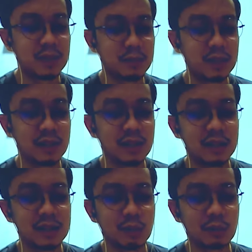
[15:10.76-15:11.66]
just being
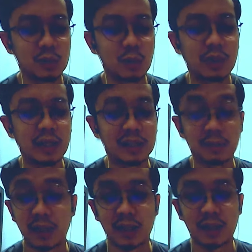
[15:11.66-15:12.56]
realistic, of course we want to
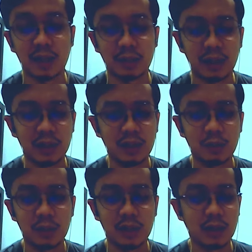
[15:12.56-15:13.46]
expand. Right
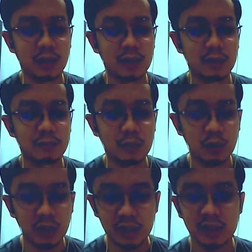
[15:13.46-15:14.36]
now we are in a few
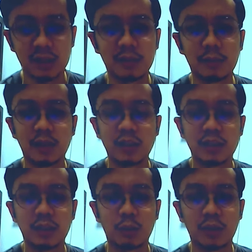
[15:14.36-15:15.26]
locations here in
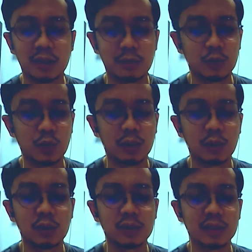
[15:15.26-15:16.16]
Malaysia. We want to expand throughout the
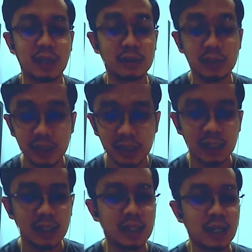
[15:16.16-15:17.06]
whole country.
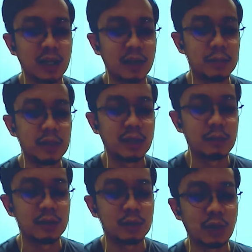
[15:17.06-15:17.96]
Being
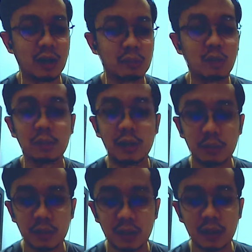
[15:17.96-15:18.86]
able to help more
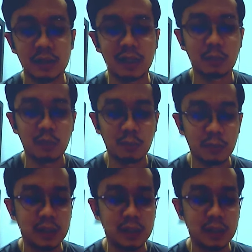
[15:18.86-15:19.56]
people, set up more